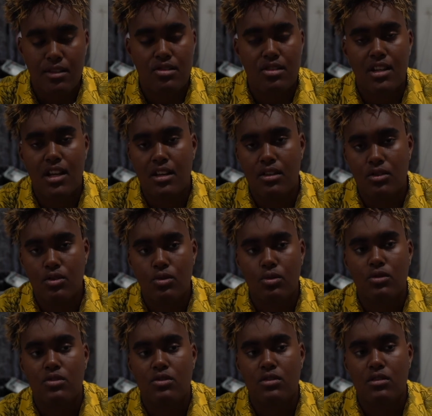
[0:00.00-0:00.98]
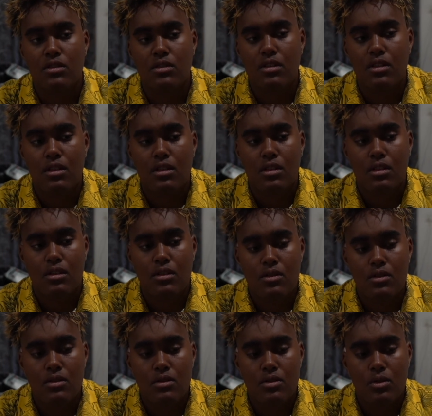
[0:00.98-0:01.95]
to get used
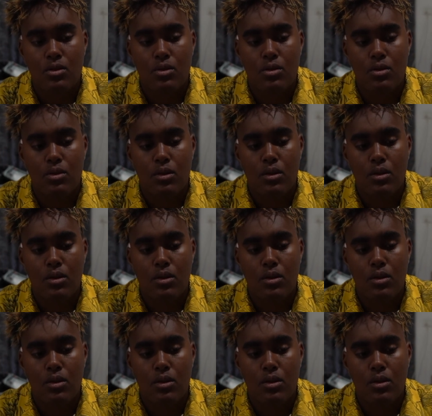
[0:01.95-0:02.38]
to